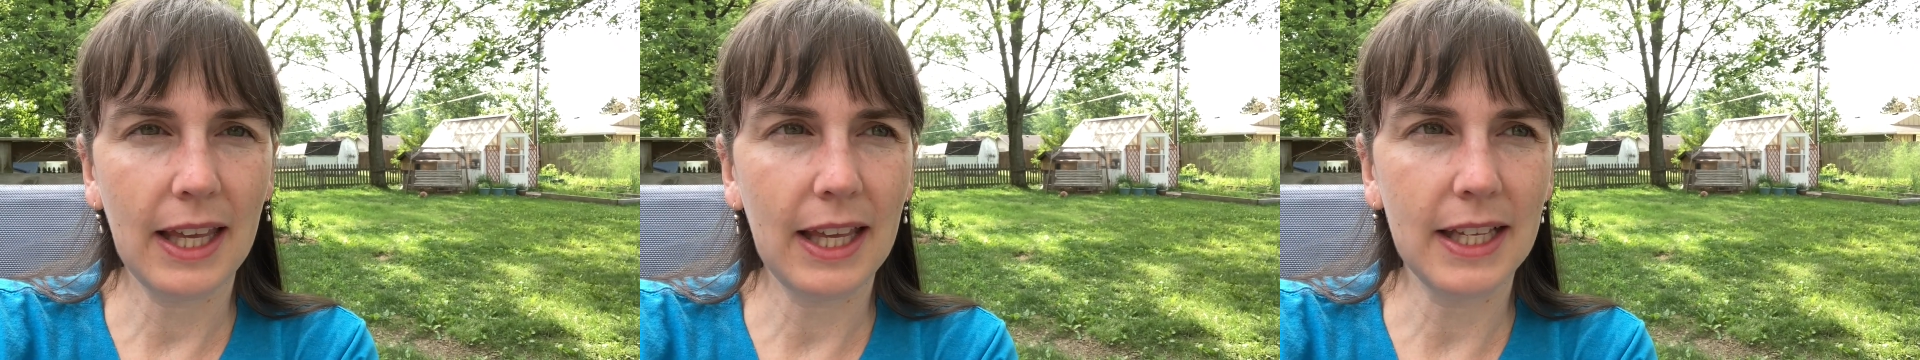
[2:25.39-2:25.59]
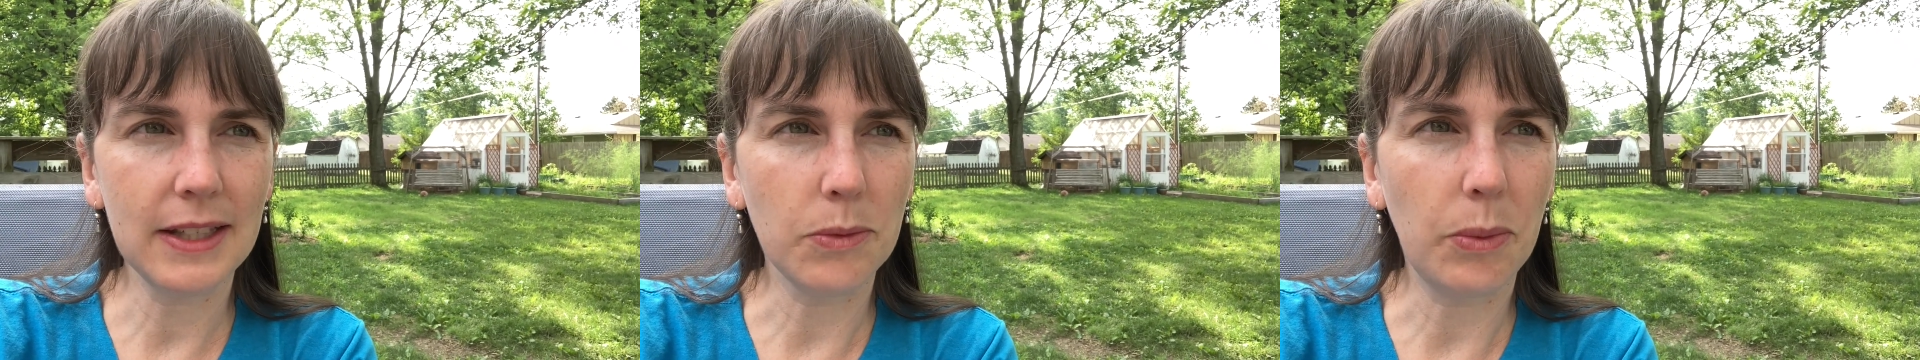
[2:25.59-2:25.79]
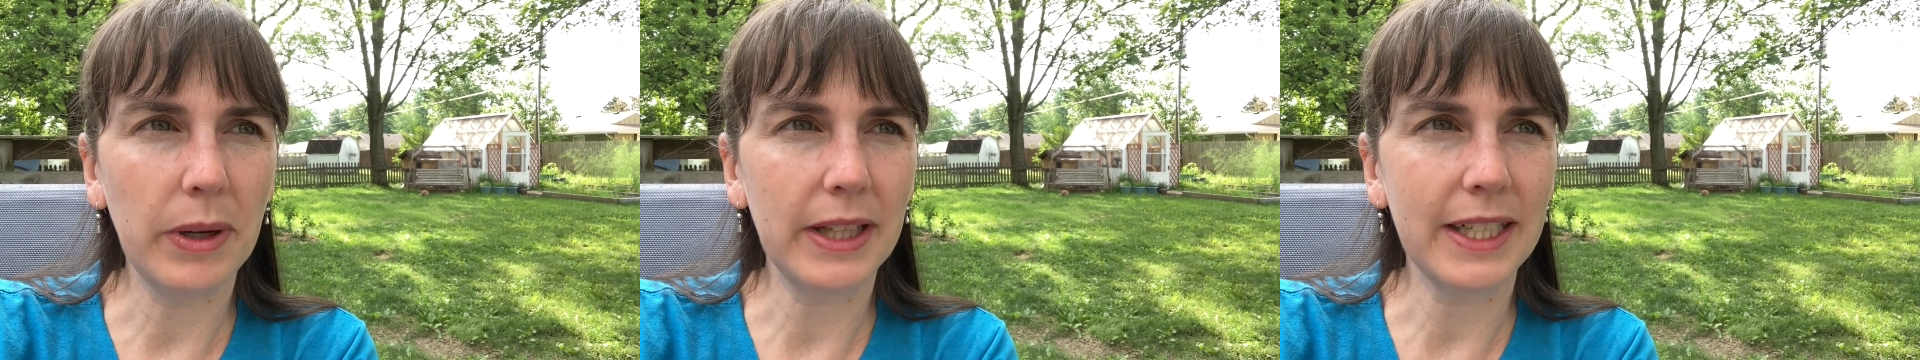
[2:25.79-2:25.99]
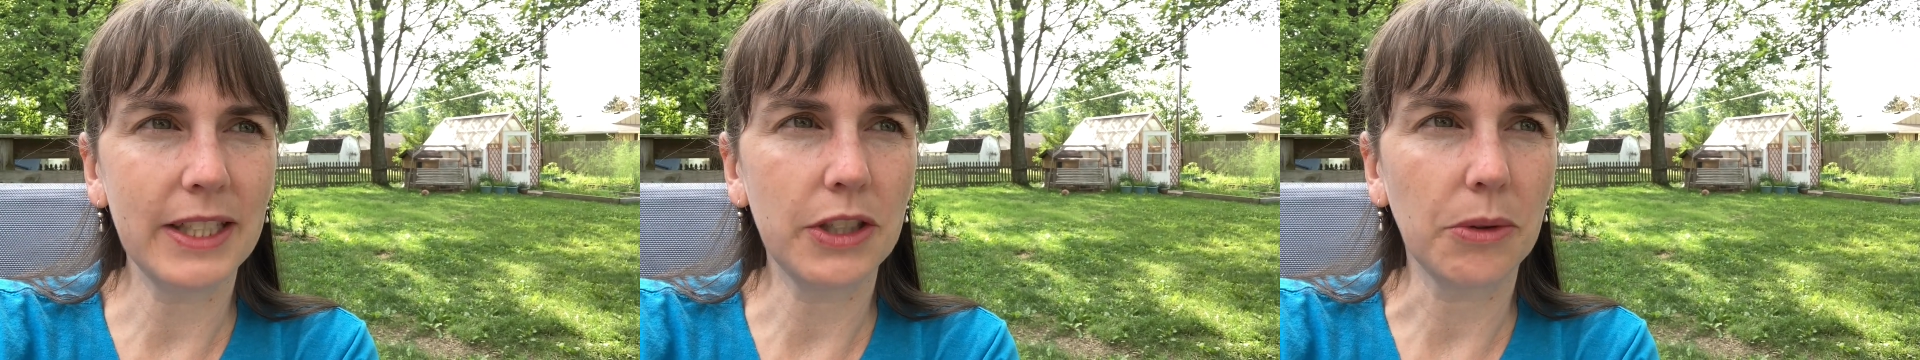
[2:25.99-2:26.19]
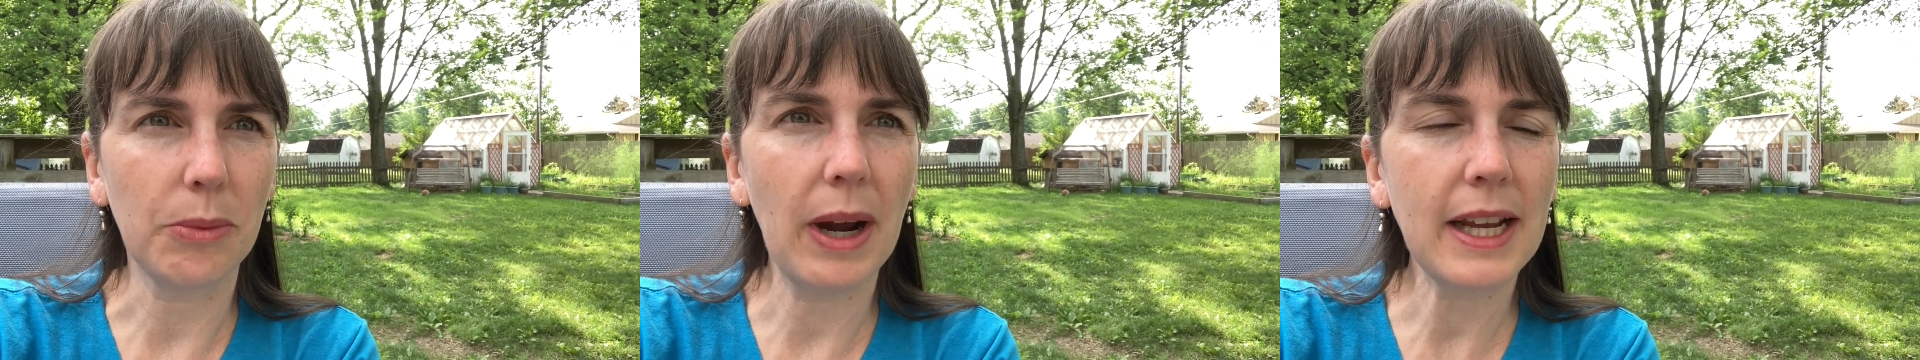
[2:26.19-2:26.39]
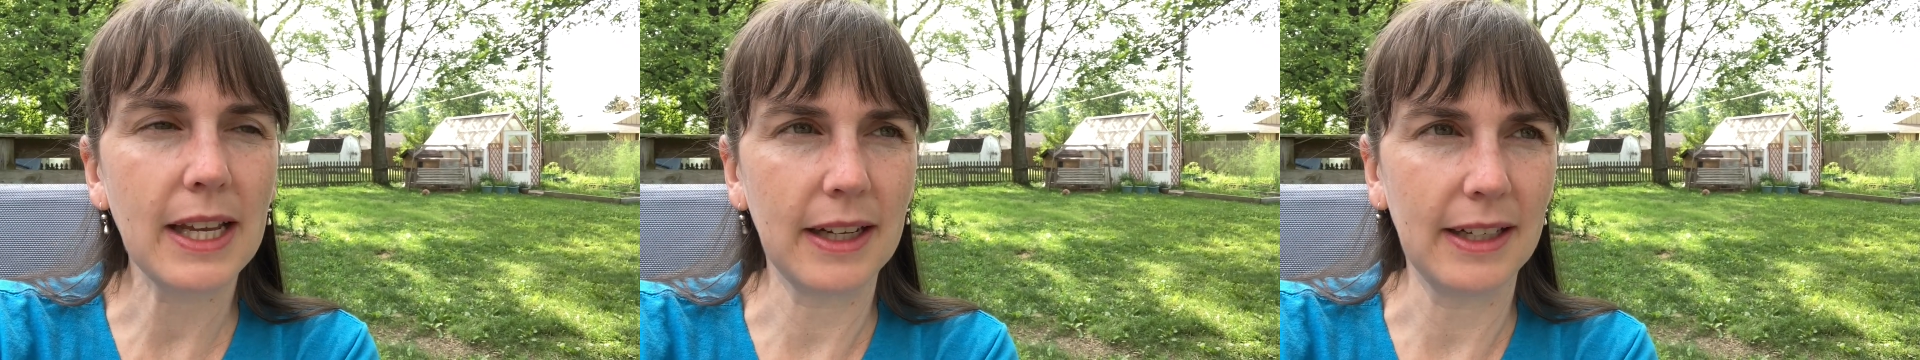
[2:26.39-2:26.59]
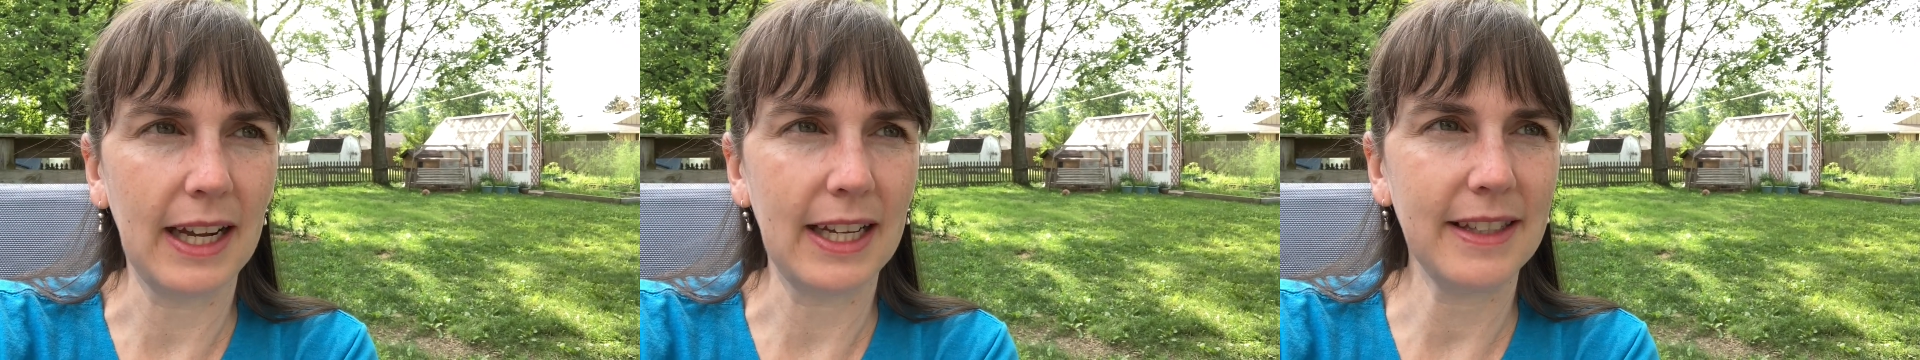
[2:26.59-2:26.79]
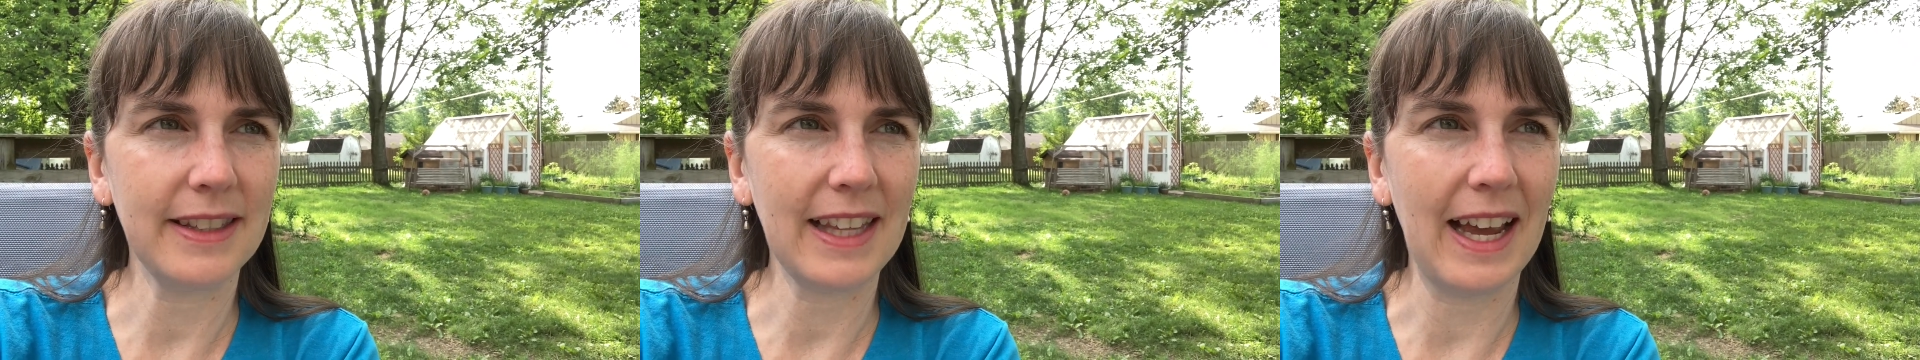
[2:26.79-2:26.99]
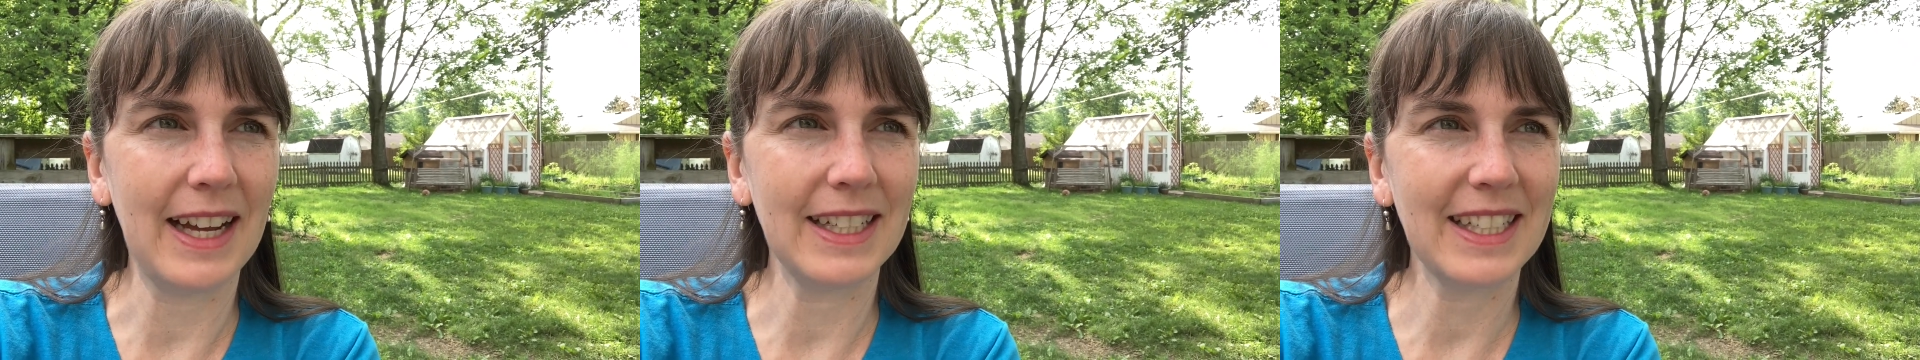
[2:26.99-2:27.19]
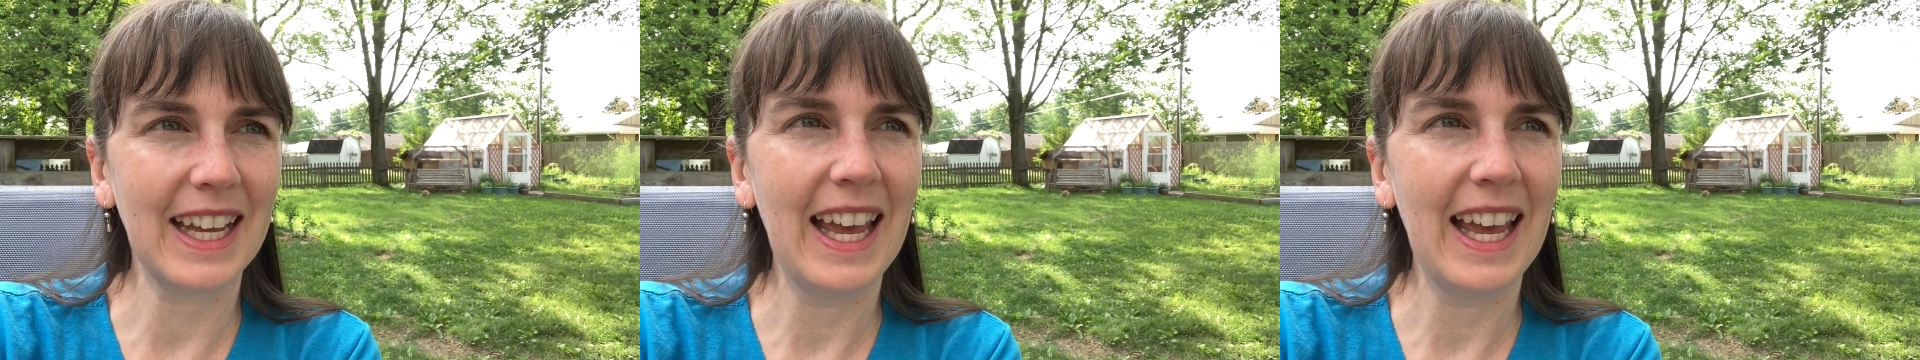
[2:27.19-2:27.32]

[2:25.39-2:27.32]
is willing to recognize that.